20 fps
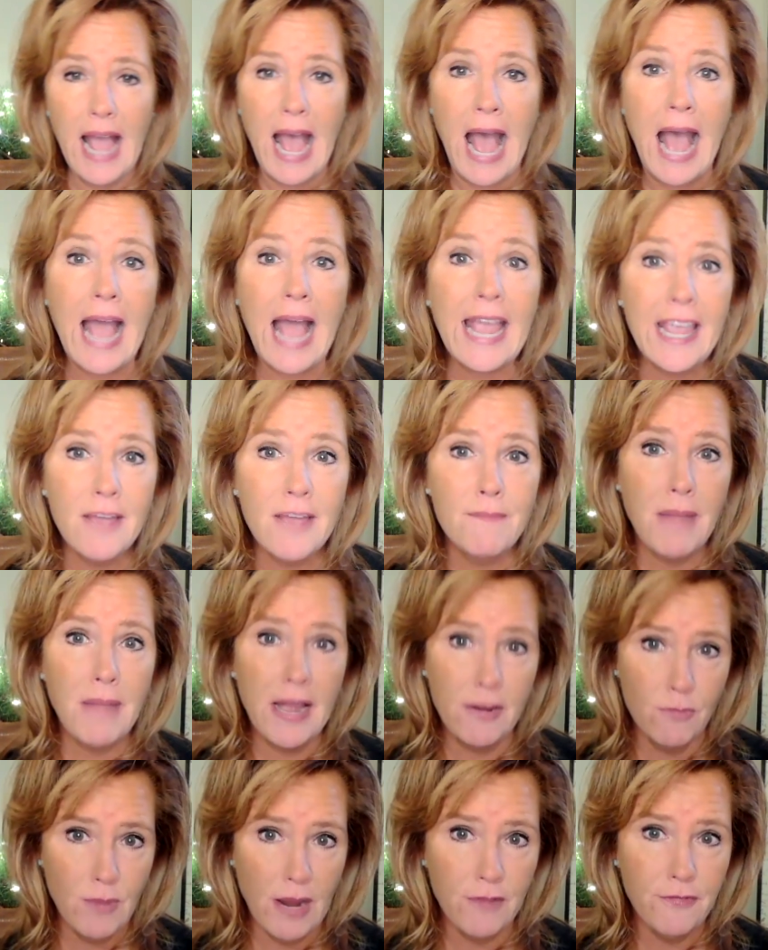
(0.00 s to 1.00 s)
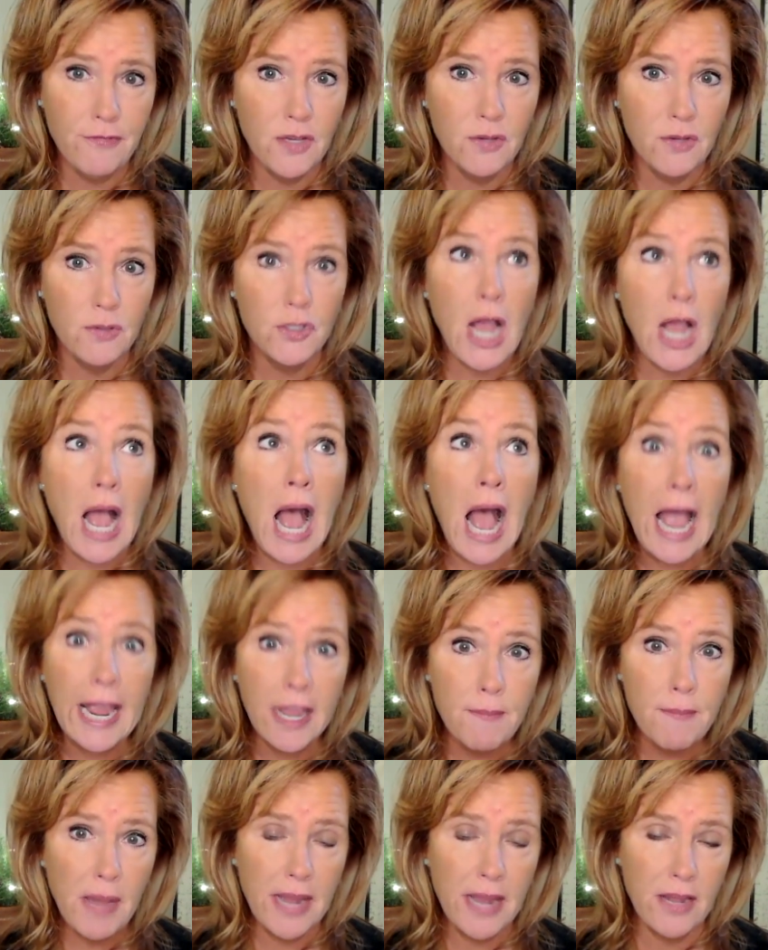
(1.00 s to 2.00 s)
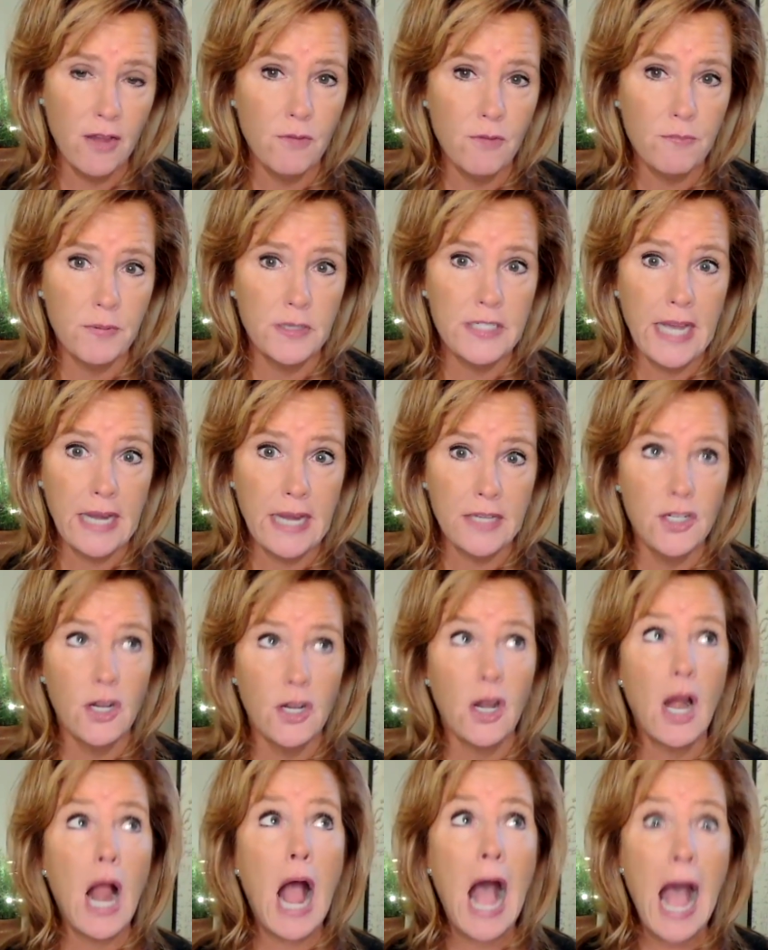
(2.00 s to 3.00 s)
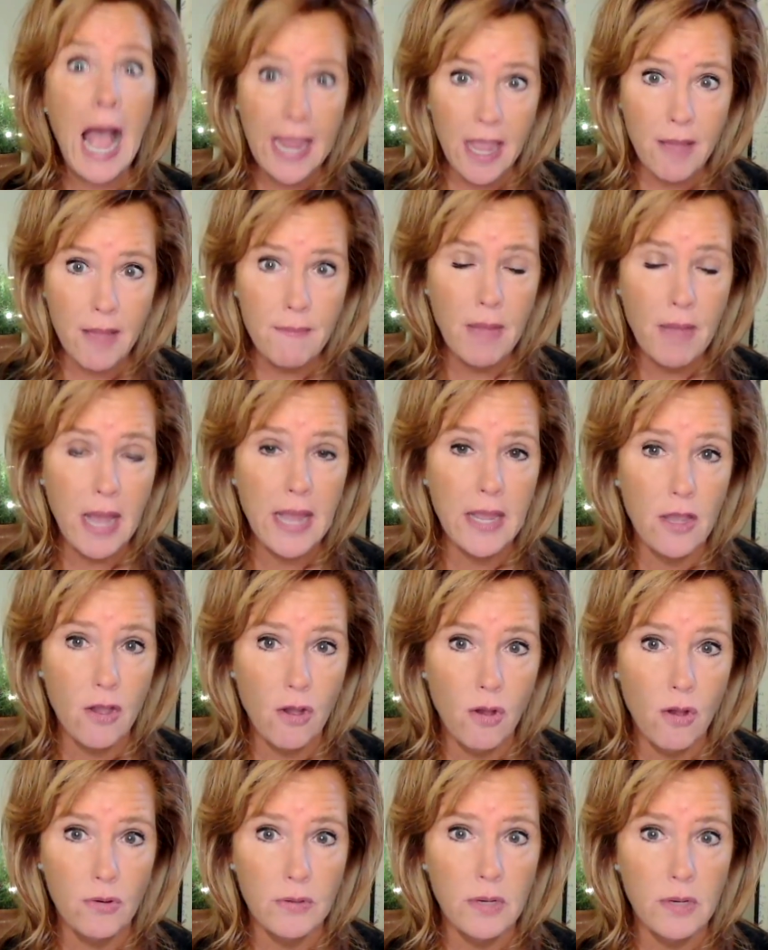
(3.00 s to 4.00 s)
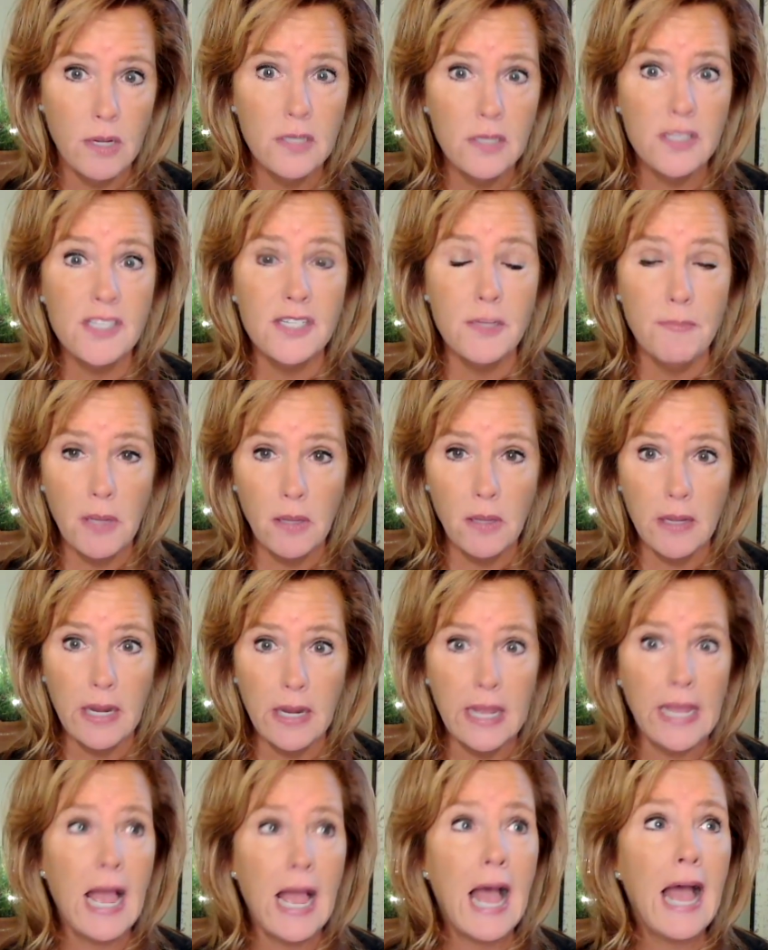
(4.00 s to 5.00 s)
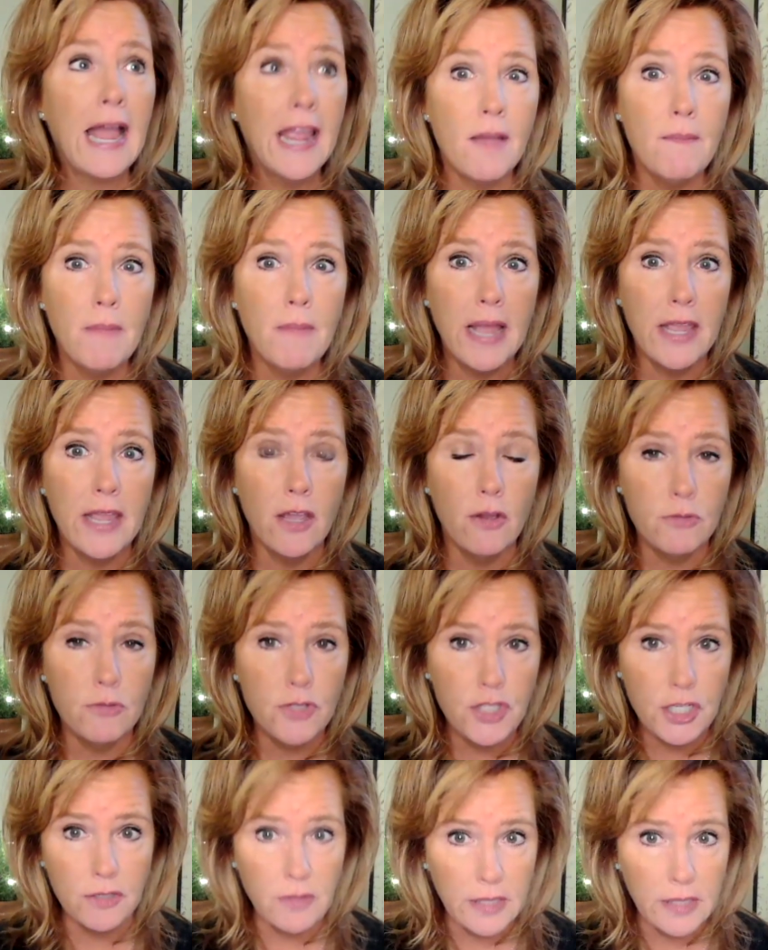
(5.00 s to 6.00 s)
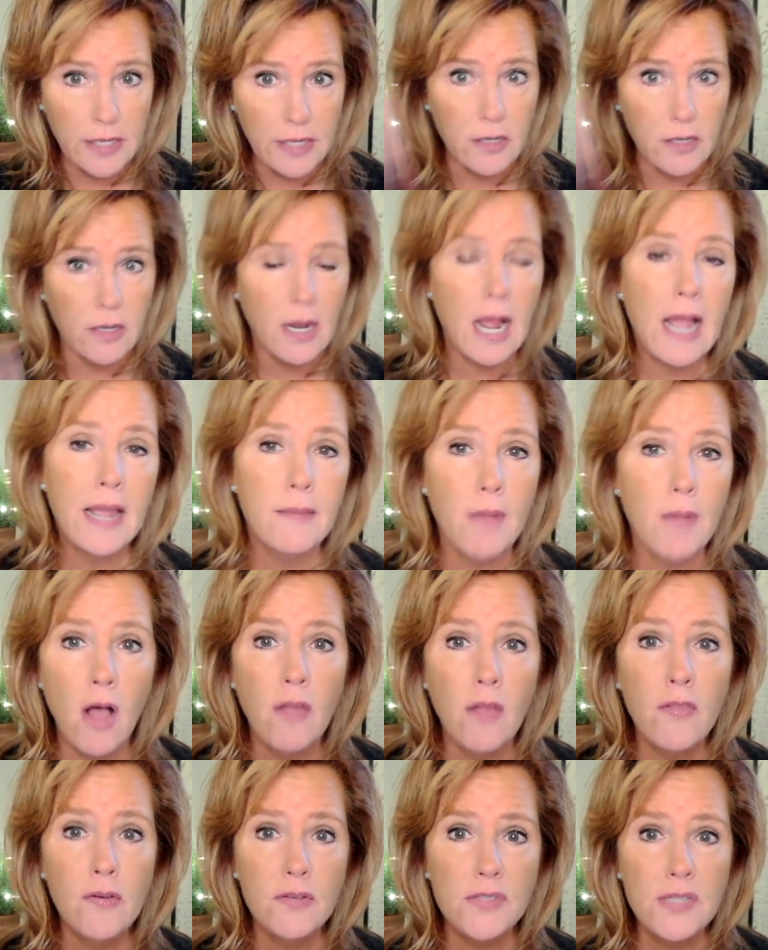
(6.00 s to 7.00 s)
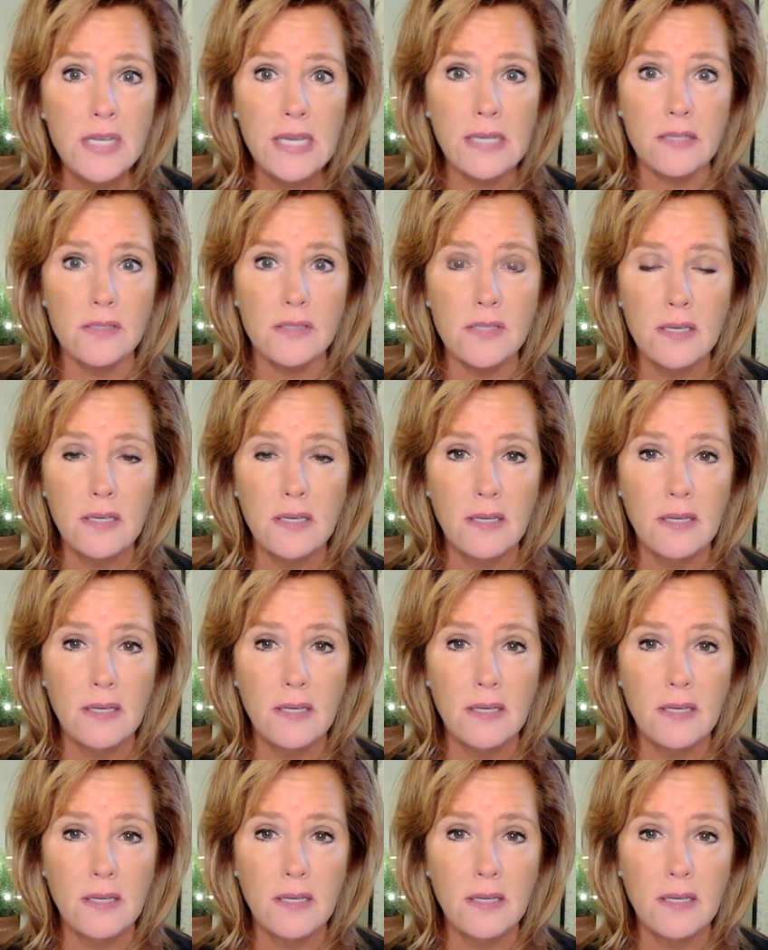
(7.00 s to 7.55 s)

I am my refuge. I am my own protector. I am my own stability. I am my own cheerleader. I am all those things.